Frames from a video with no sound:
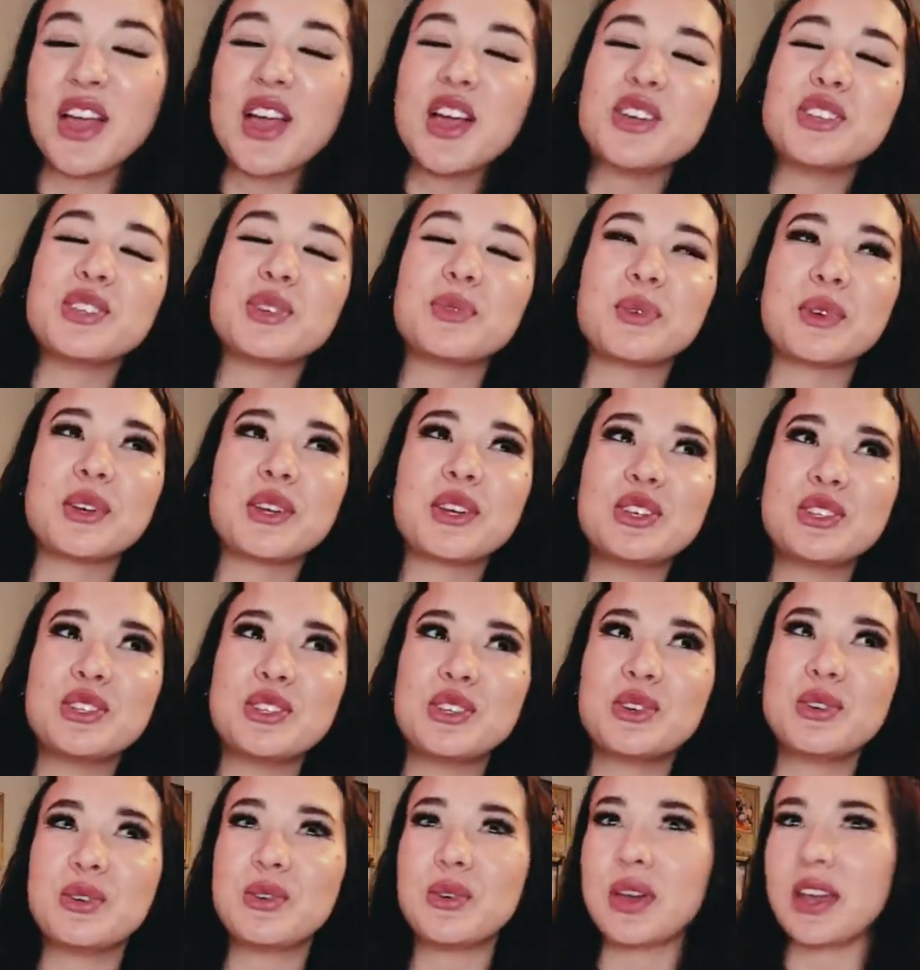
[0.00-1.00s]
So we're gonna
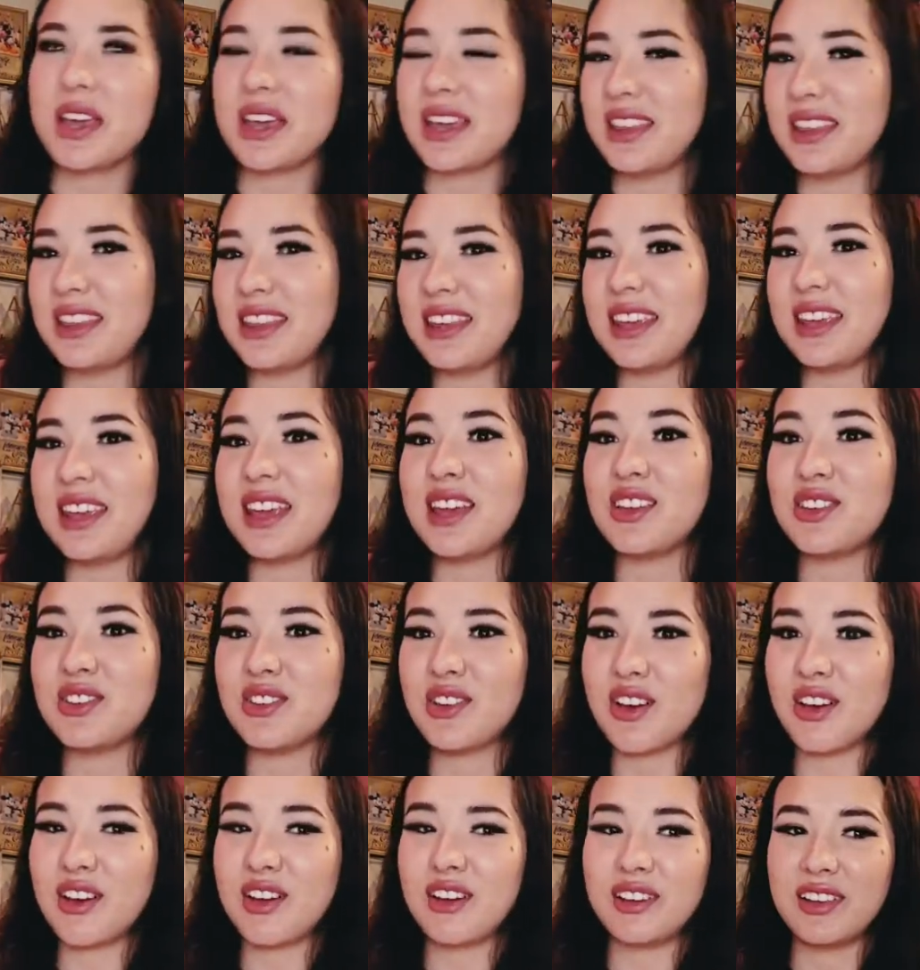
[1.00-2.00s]
do the
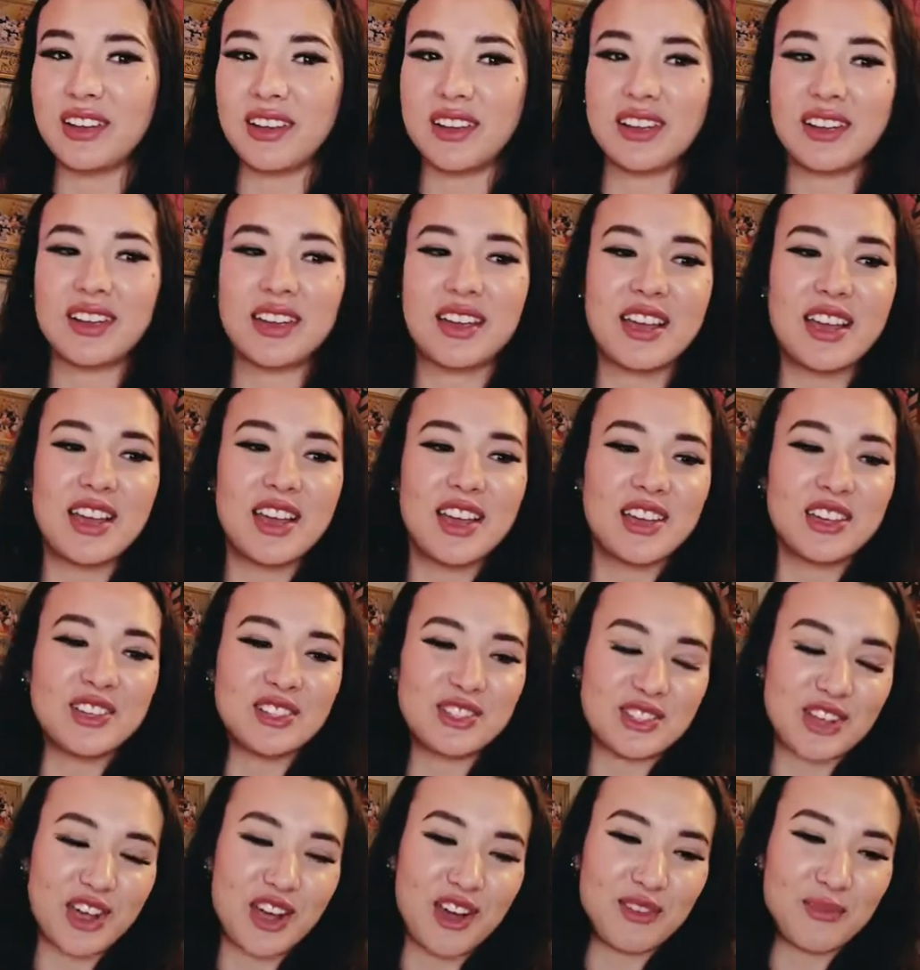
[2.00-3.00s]

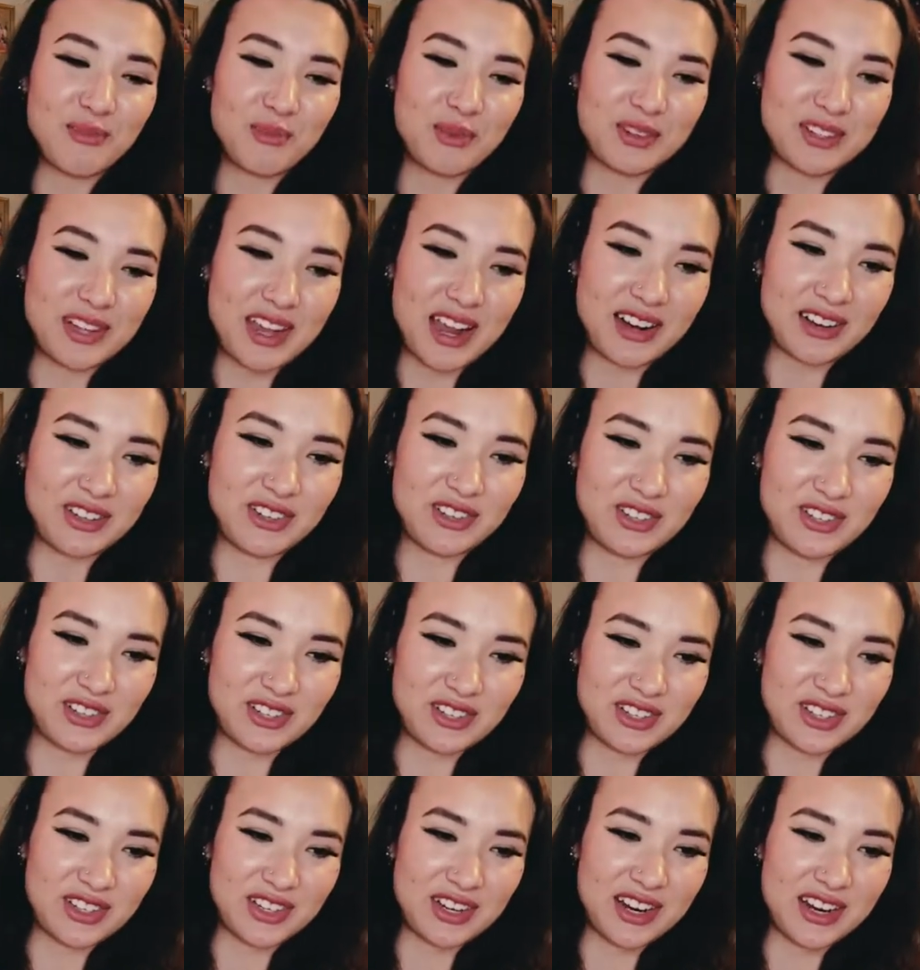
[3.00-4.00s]
non-soft
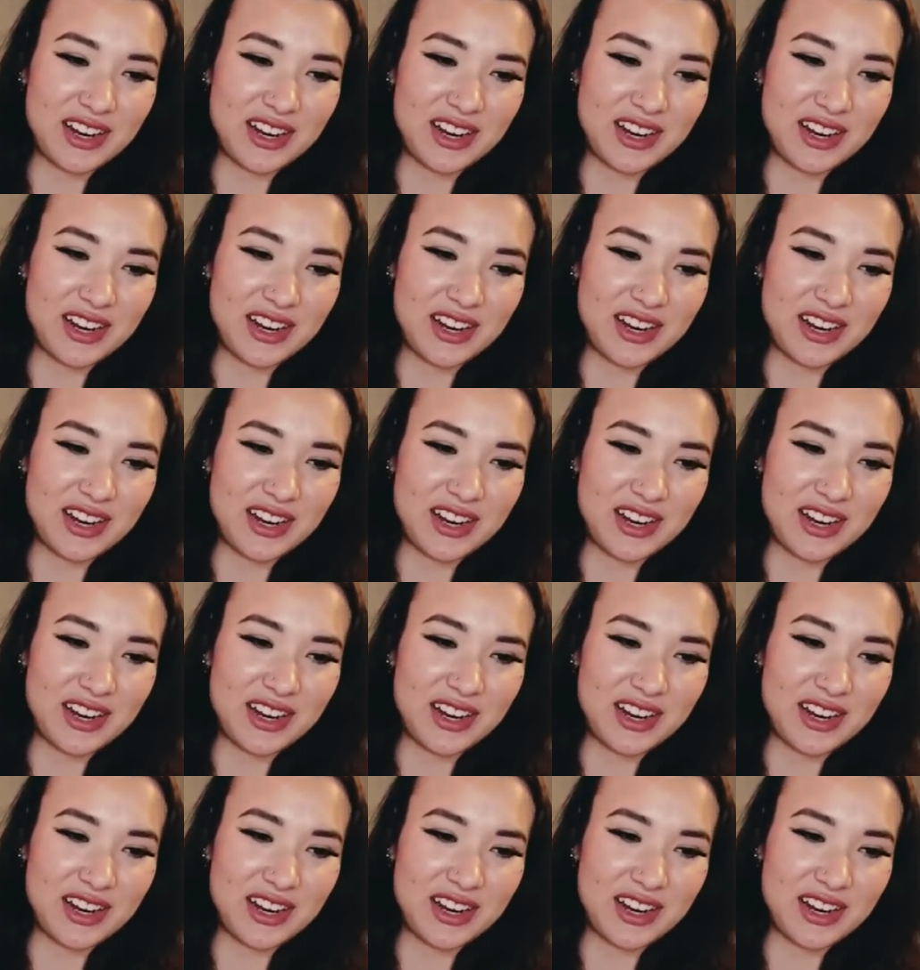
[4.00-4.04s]
protectors.